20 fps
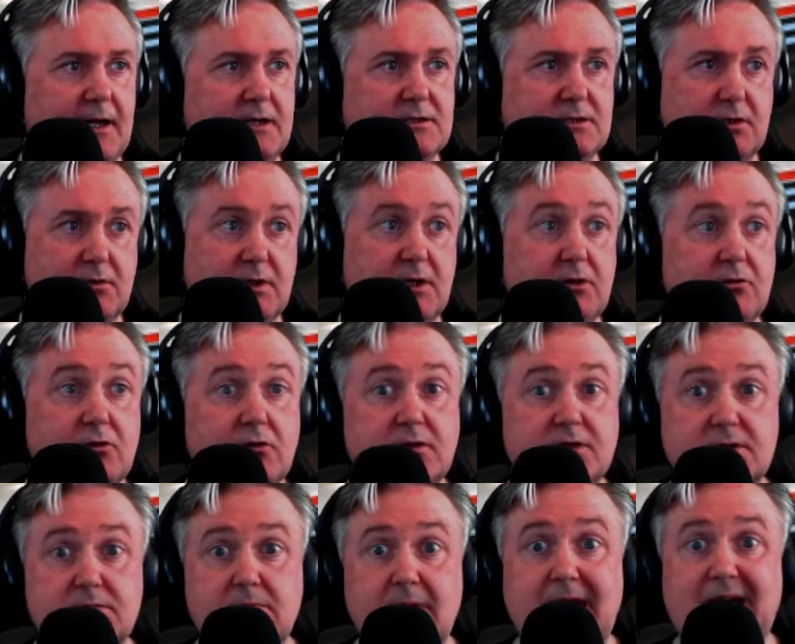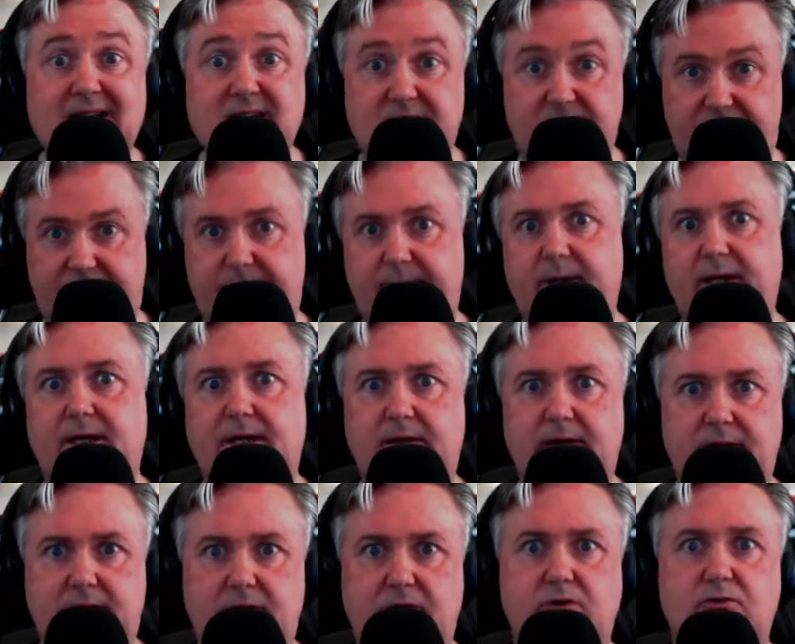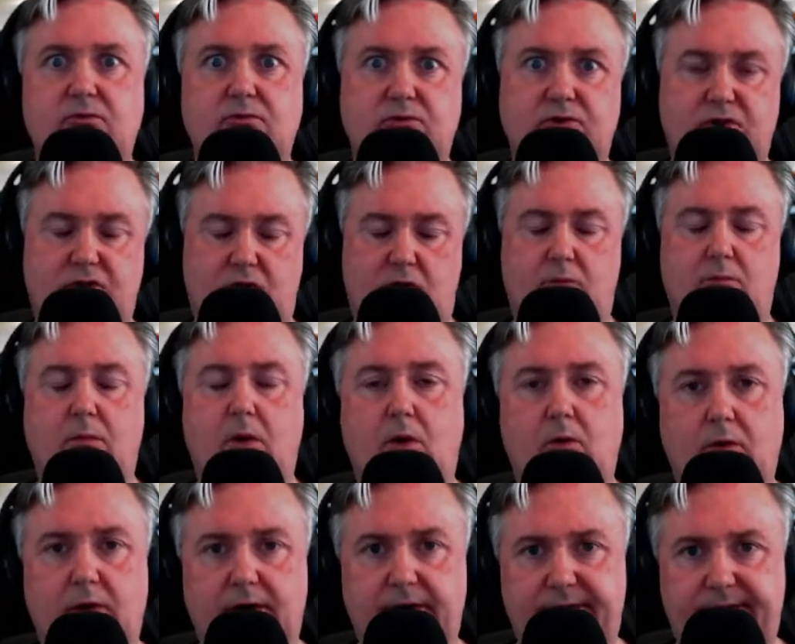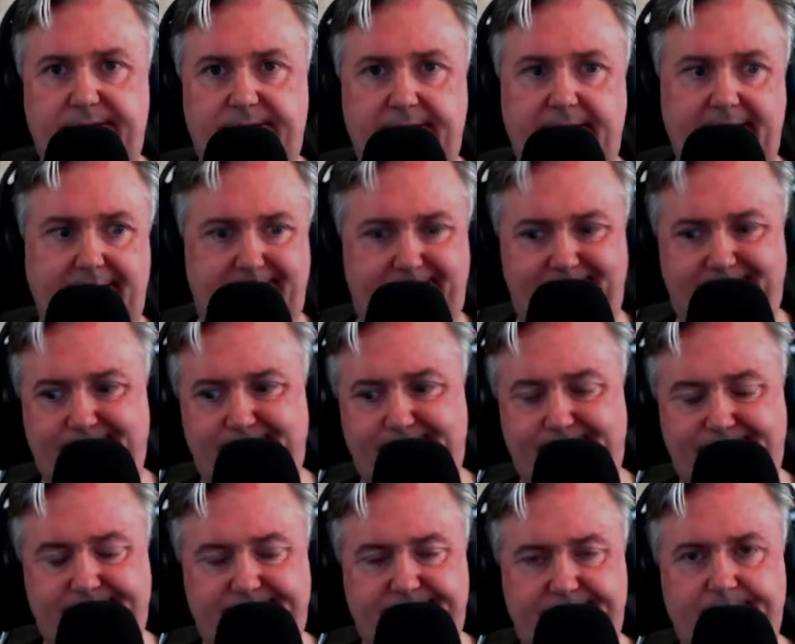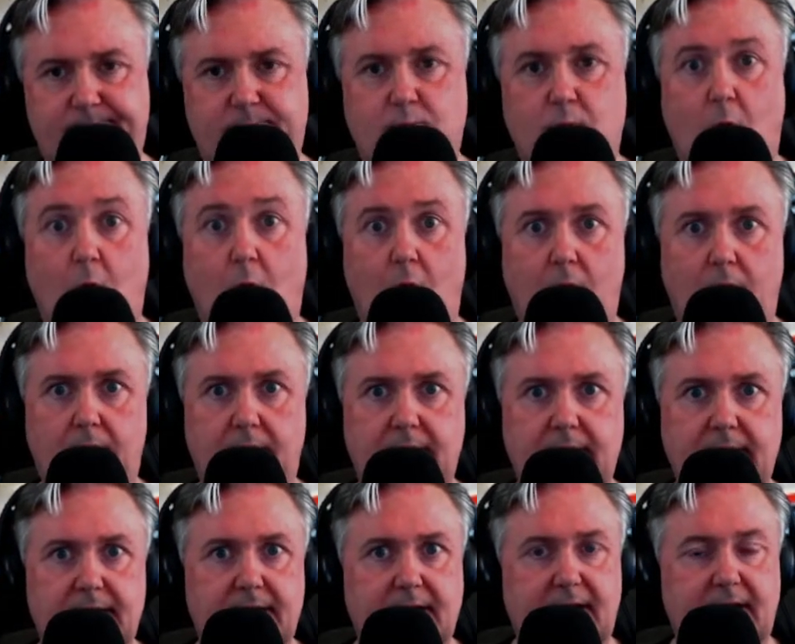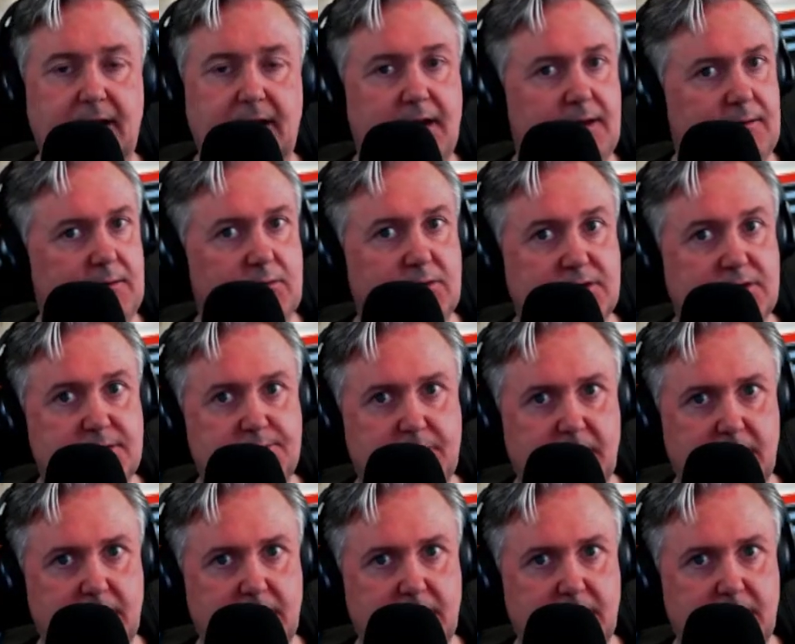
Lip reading: So he grew this massive, big, huge, humongous, like wool. It was.